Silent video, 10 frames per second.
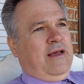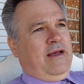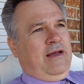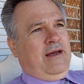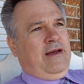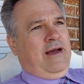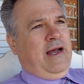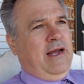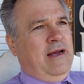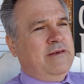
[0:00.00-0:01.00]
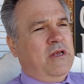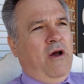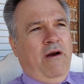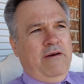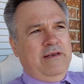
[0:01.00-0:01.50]
It was
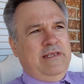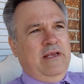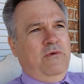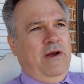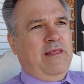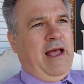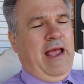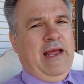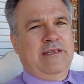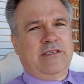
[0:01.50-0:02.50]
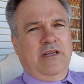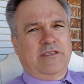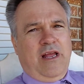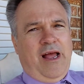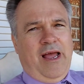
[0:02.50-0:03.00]
hard to deal with. I had such
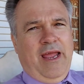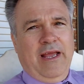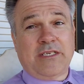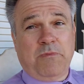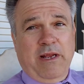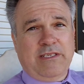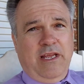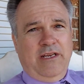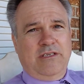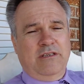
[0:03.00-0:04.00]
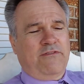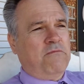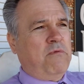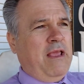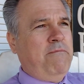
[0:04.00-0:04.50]
high expectations for
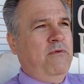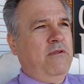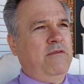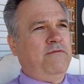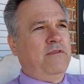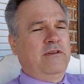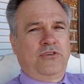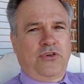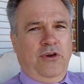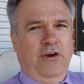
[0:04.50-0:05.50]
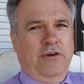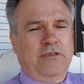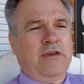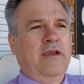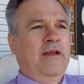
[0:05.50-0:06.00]
people, for the
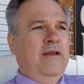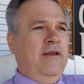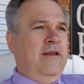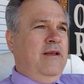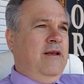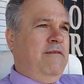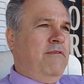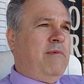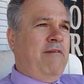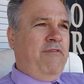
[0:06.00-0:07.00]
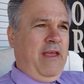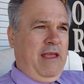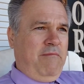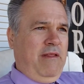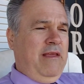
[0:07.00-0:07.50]
church, for my
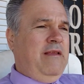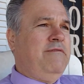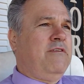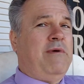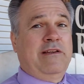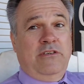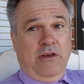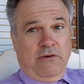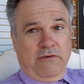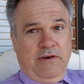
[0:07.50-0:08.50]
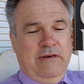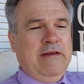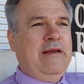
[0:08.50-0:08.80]
family, for my children.